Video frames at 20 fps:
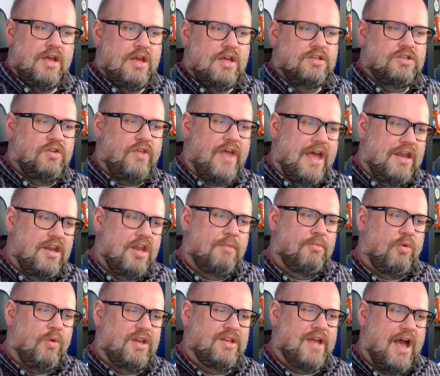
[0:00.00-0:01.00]
So that number
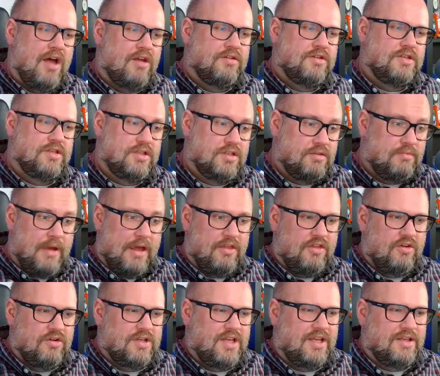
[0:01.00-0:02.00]
went down to about
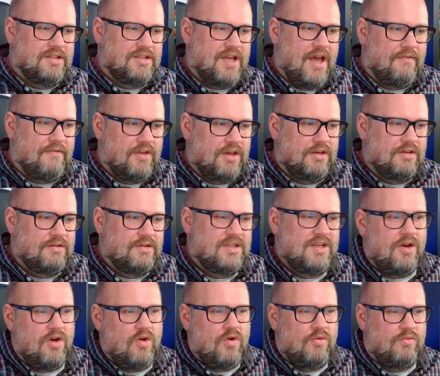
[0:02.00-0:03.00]
13,700.
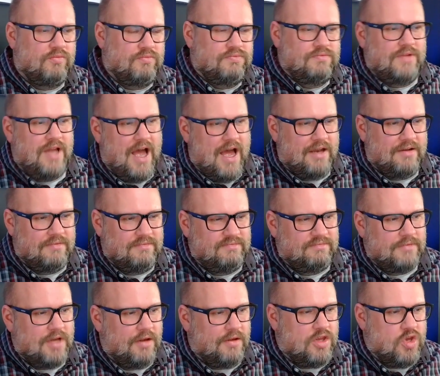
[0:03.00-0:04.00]
So not
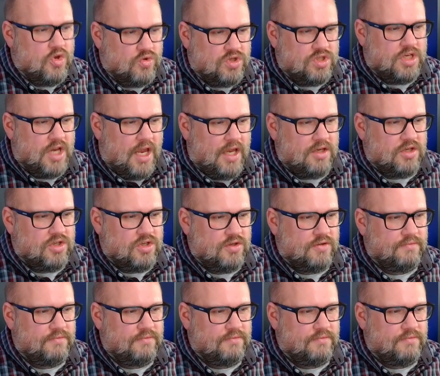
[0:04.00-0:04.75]
a huge change.